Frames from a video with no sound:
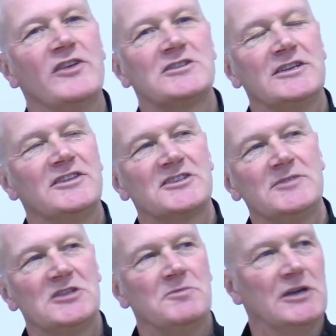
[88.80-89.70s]
this league there
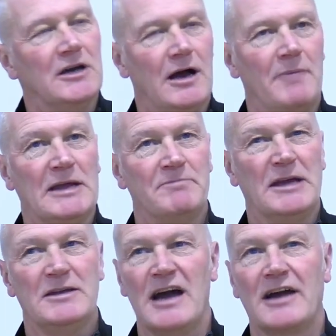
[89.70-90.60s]
seems to be a
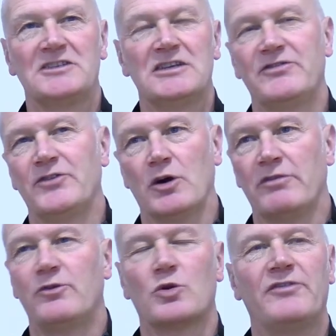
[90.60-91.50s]
big narrative for
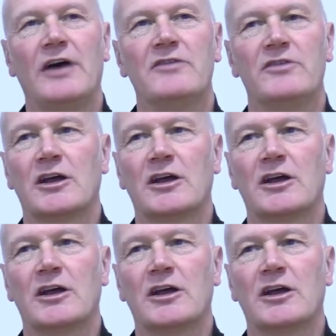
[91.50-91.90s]
4 or 5